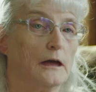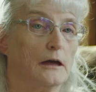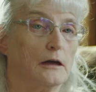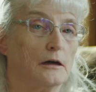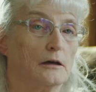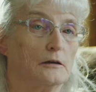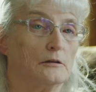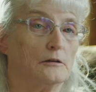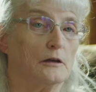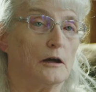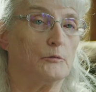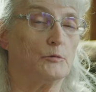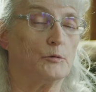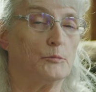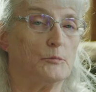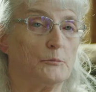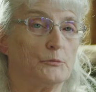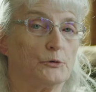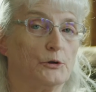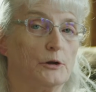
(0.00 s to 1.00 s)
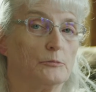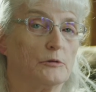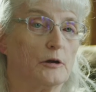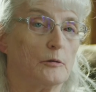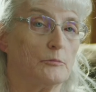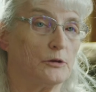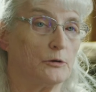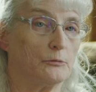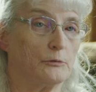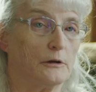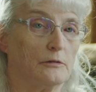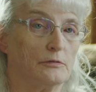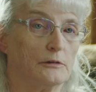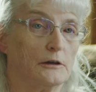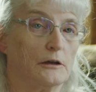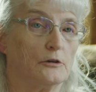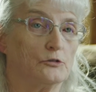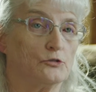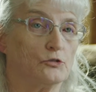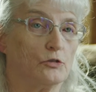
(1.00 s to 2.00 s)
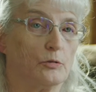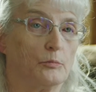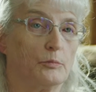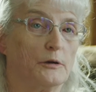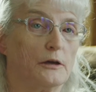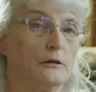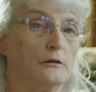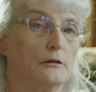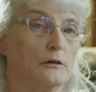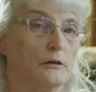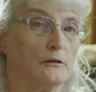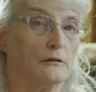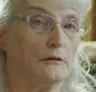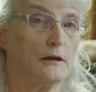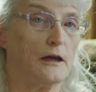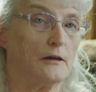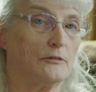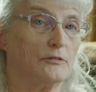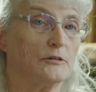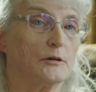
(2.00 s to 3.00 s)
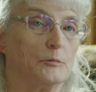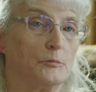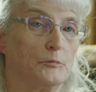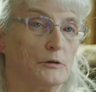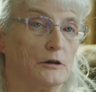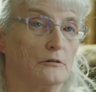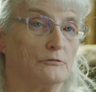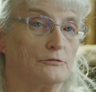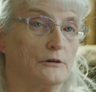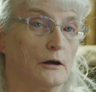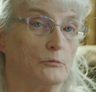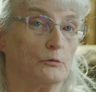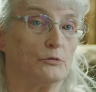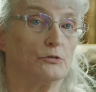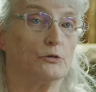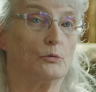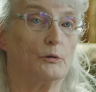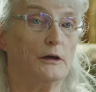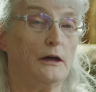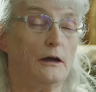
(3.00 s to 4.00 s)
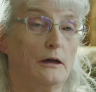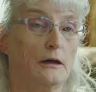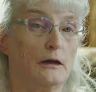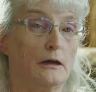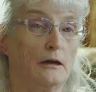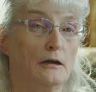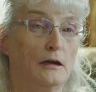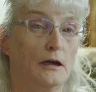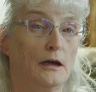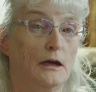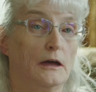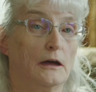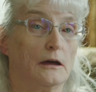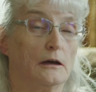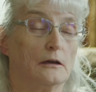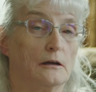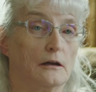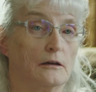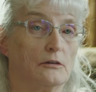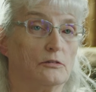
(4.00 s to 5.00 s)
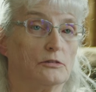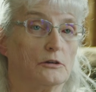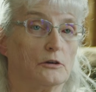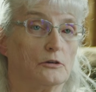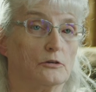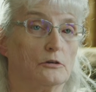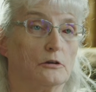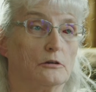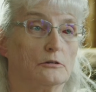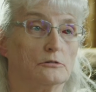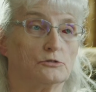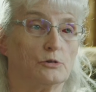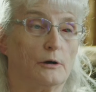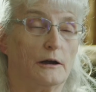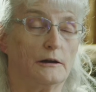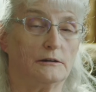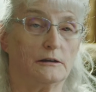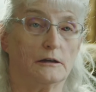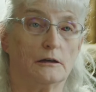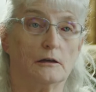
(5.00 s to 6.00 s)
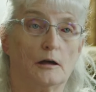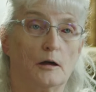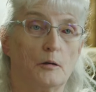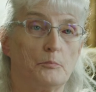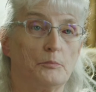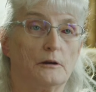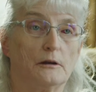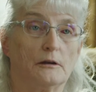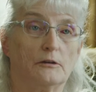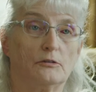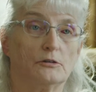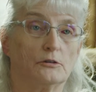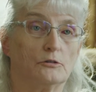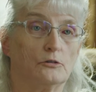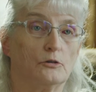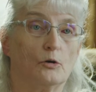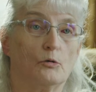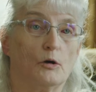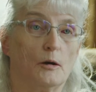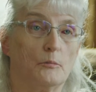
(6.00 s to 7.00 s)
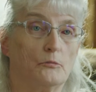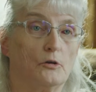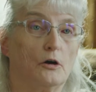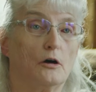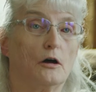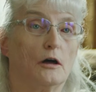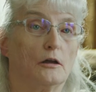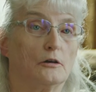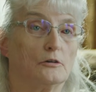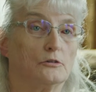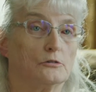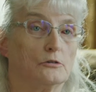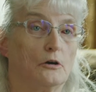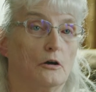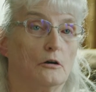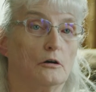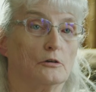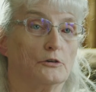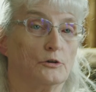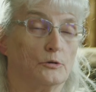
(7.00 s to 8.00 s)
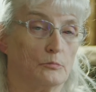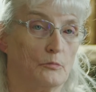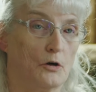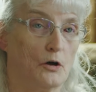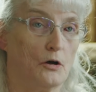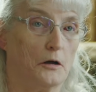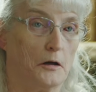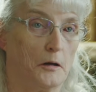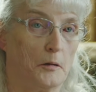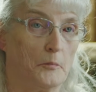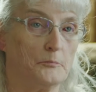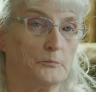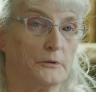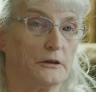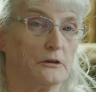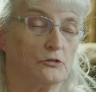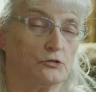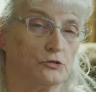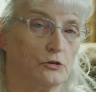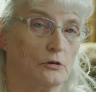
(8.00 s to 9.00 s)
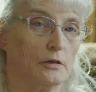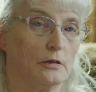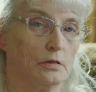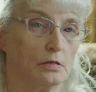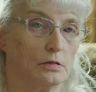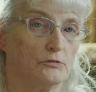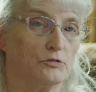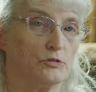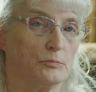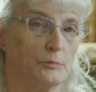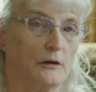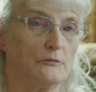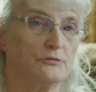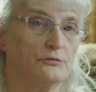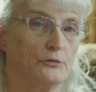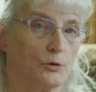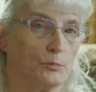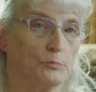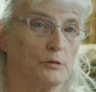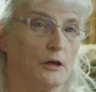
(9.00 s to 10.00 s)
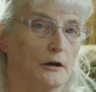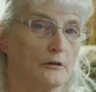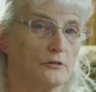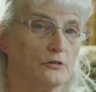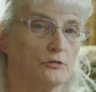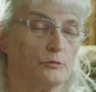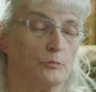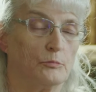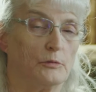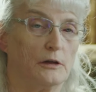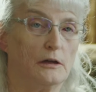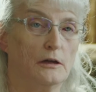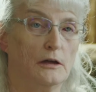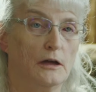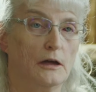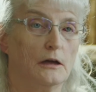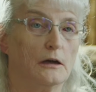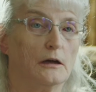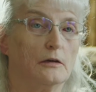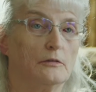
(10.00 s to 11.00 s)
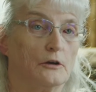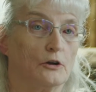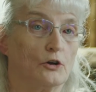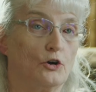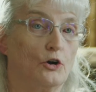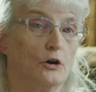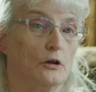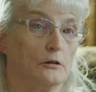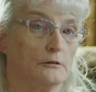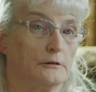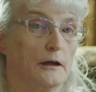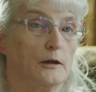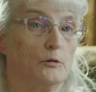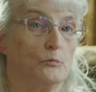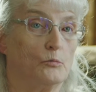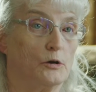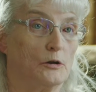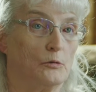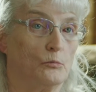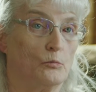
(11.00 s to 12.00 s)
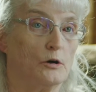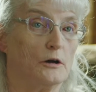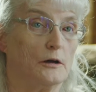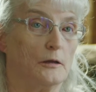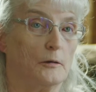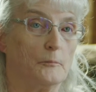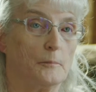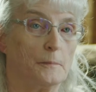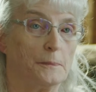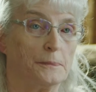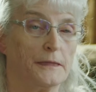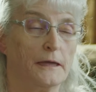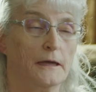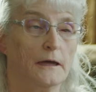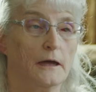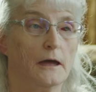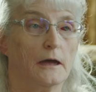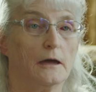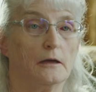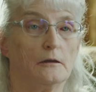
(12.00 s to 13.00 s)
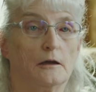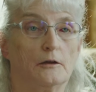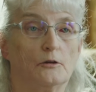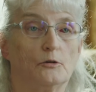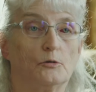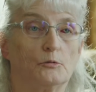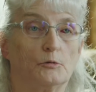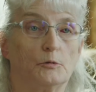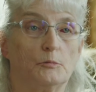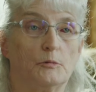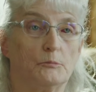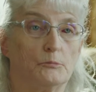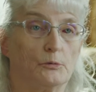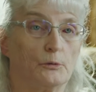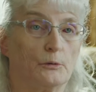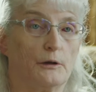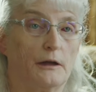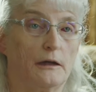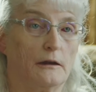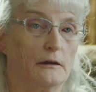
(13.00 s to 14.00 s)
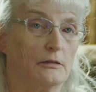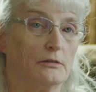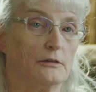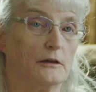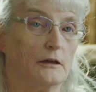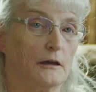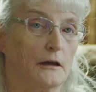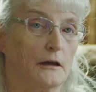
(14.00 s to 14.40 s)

And I remember him coming around the edge of the bed and asking me if I was okay. And I said, tried to get up, and I said, No, I'm not. Call your mom because she only lives about four four blocks from me, and then call 911. And I don't remember anything